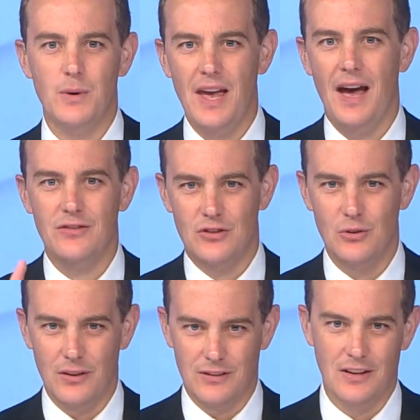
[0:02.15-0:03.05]
we asked
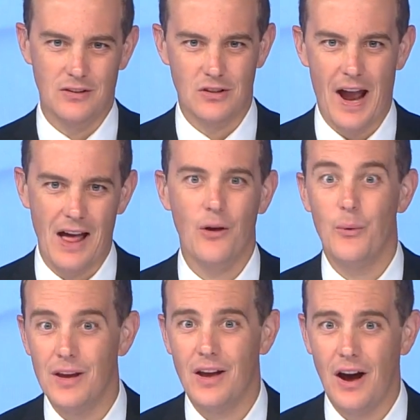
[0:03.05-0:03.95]
you to send us your
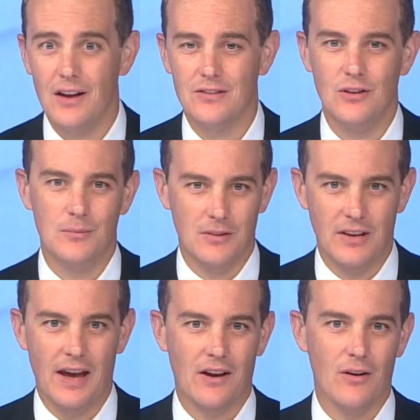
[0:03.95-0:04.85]
Halloween costumes and
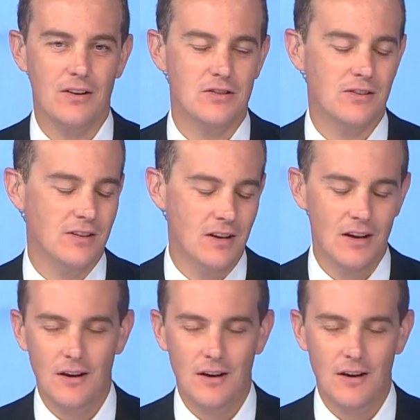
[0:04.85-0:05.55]
decorations, and